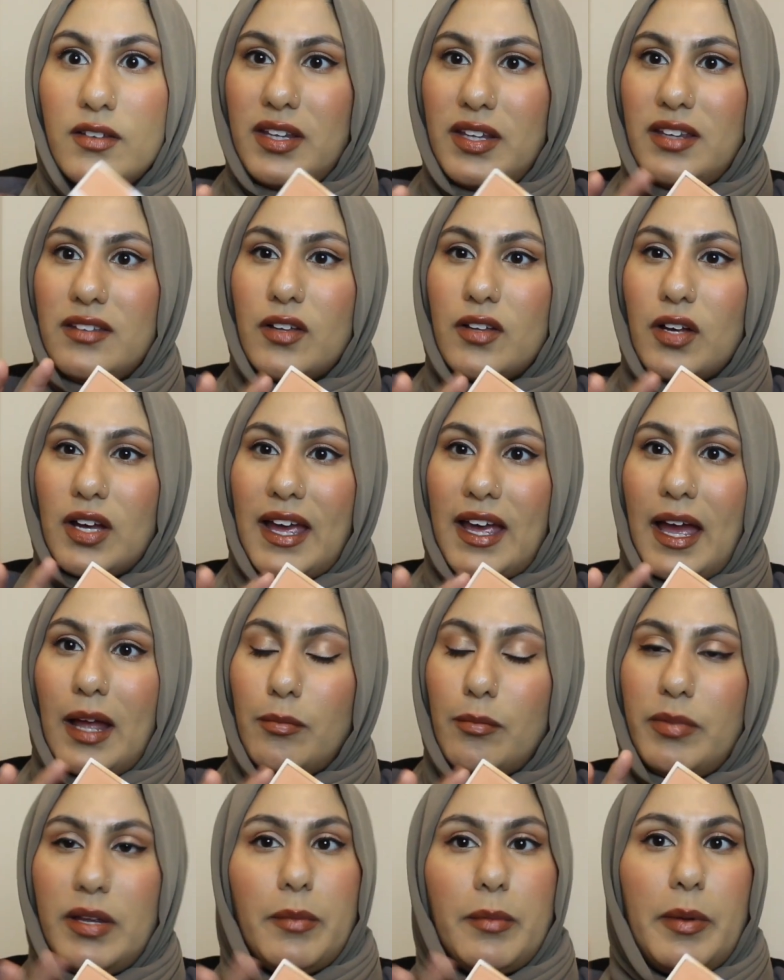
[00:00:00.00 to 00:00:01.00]
These can
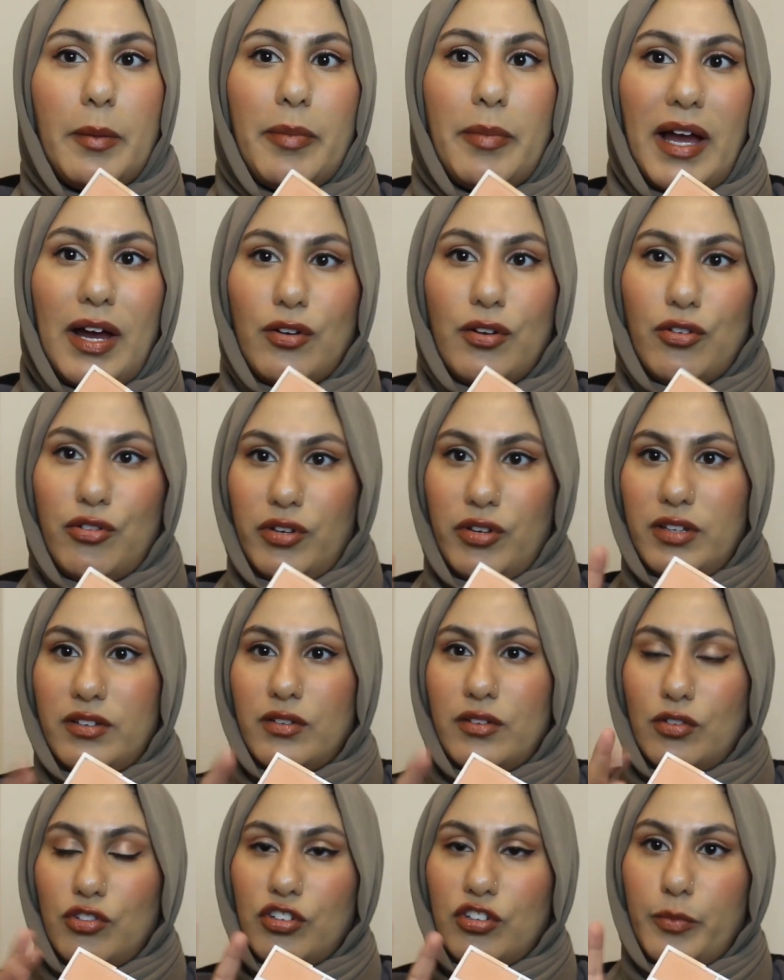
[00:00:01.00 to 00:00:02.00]
be a bit powdery,
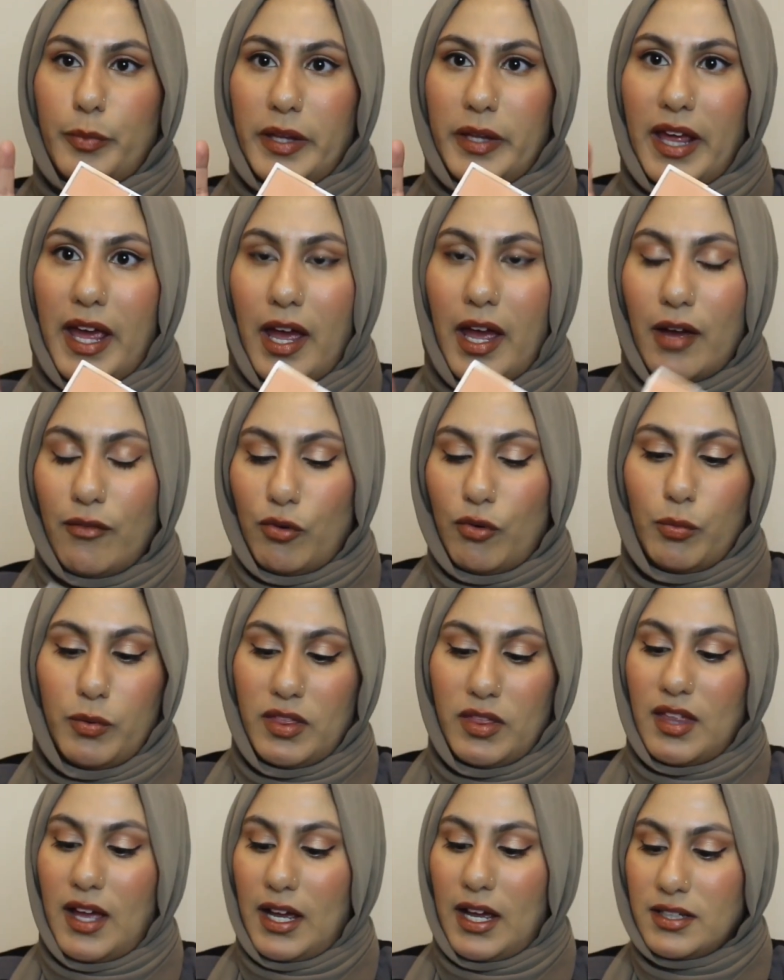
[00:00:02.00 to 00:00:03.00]
so just be careful
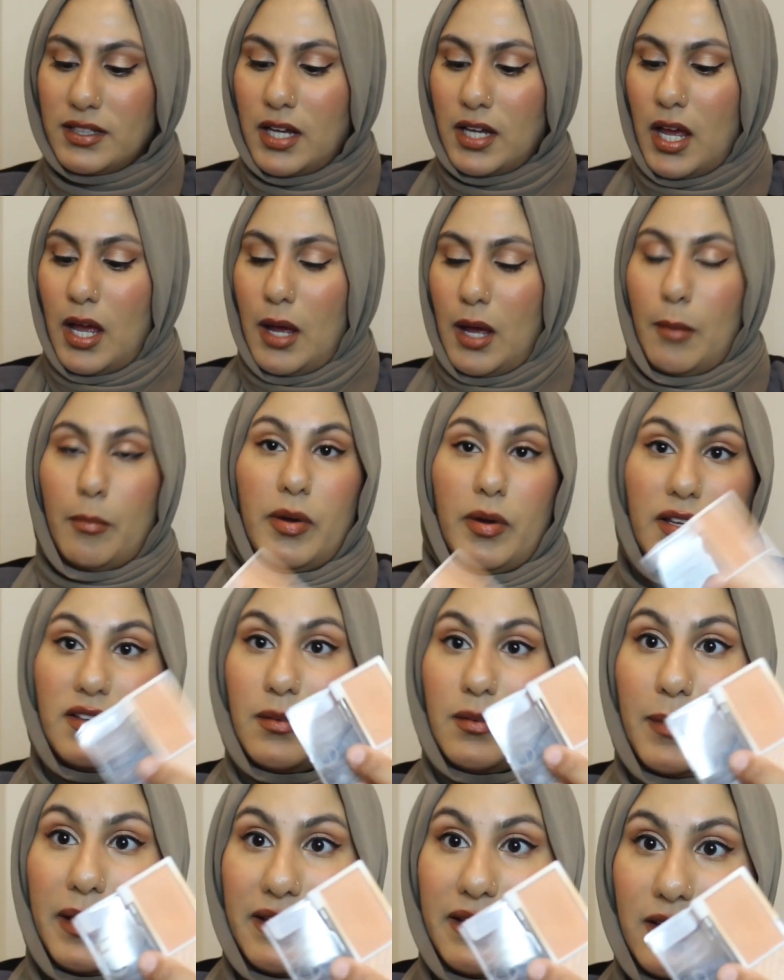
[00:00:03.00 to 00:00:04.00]
with that, but it's
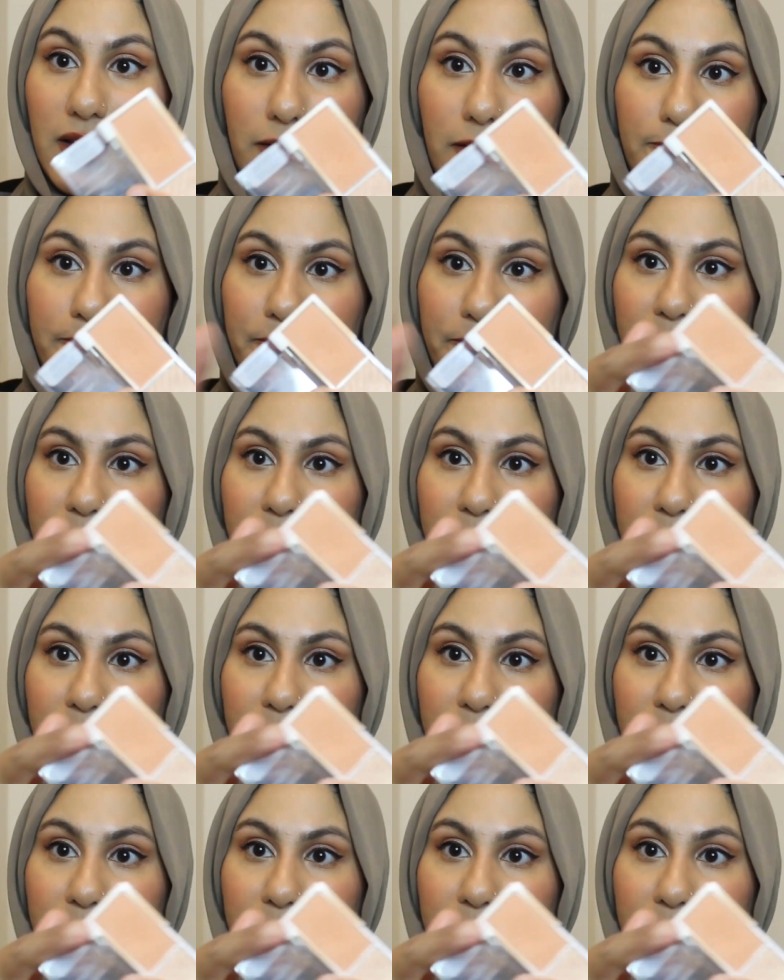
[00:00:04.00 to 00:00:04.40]
amazing.